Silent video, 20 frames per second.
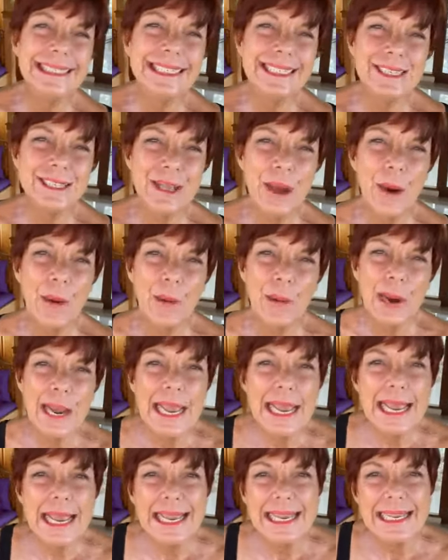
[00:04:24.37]
So,
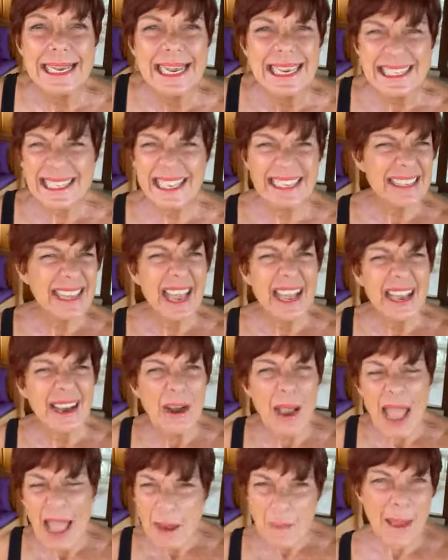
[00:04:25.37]
and he says,
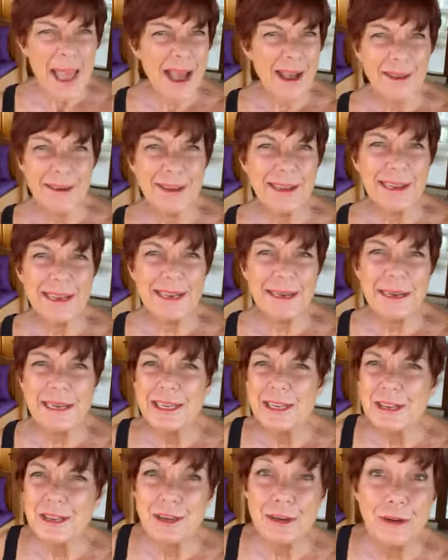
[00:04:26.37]
how about
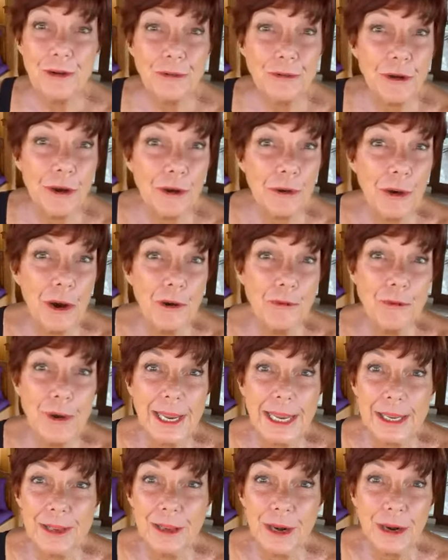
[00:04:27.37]

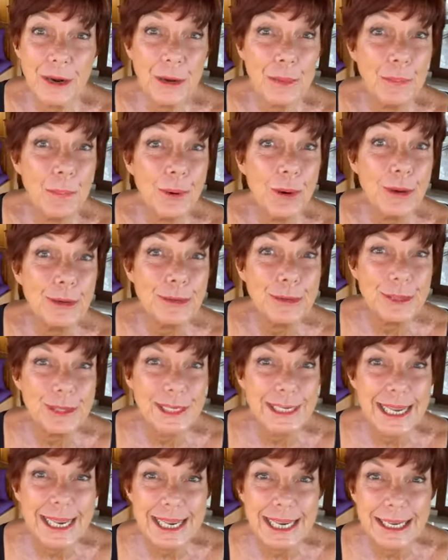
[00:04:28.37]
neuroauricular
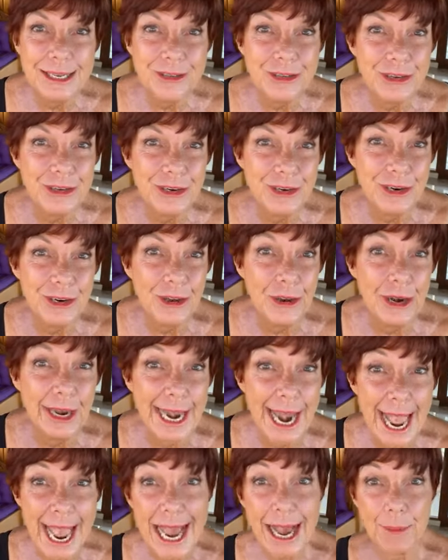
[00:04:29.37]
procedure,
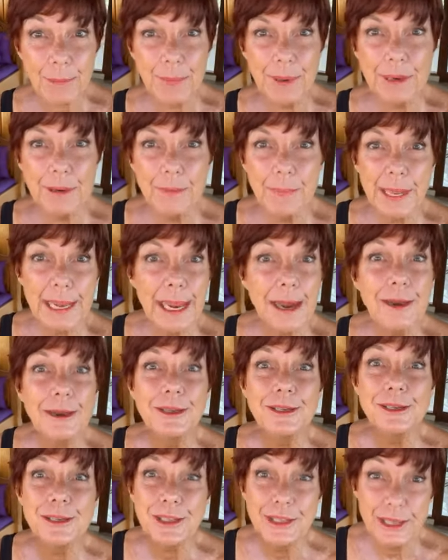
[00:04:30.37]
NAP?
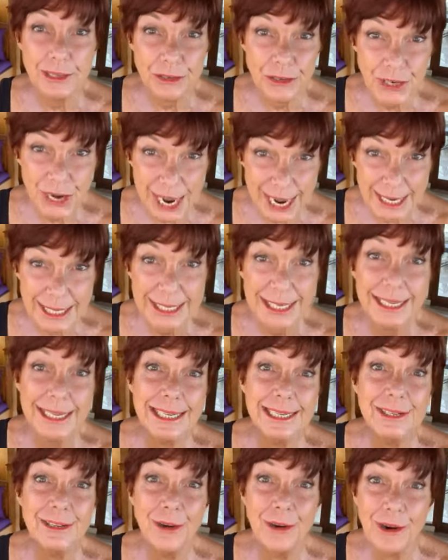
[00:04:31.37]
Because the
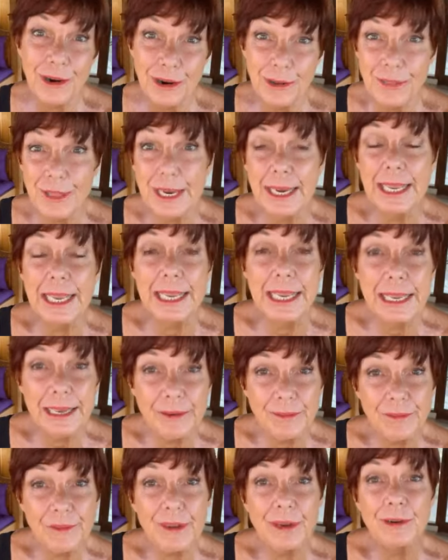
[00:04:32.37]
chances are that
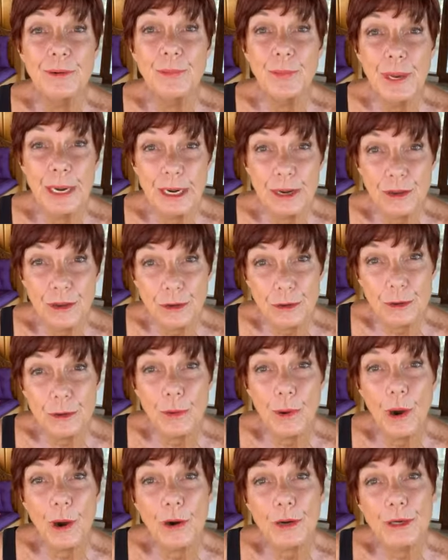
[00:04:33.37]
even when
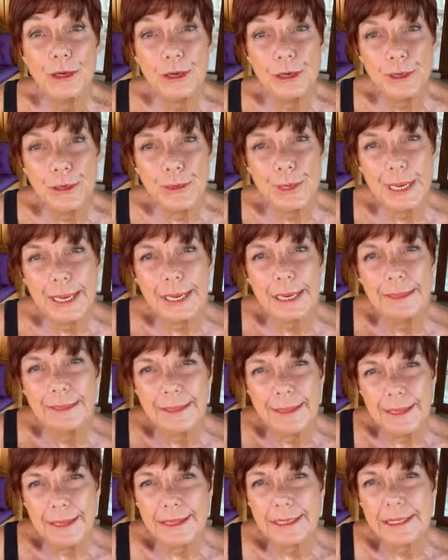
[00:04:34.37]
you are doing
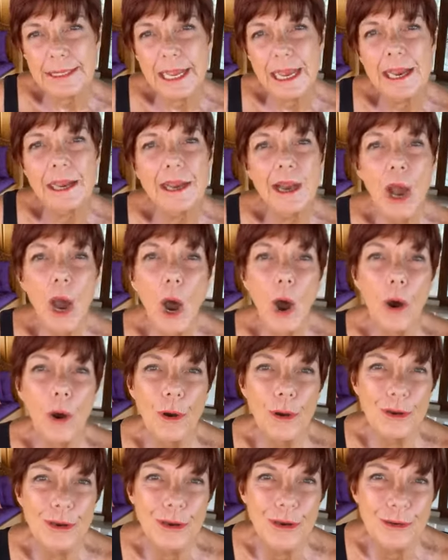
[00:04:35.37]
this
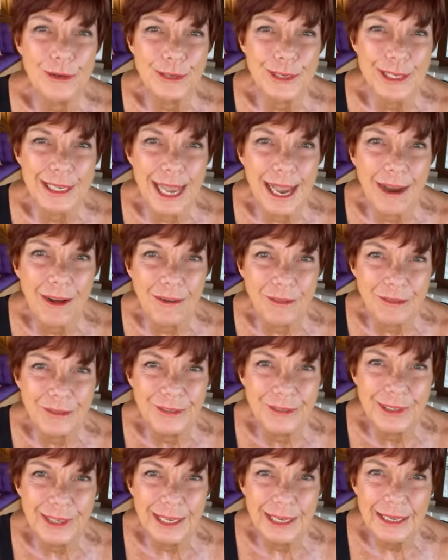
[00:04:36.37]
on yourself,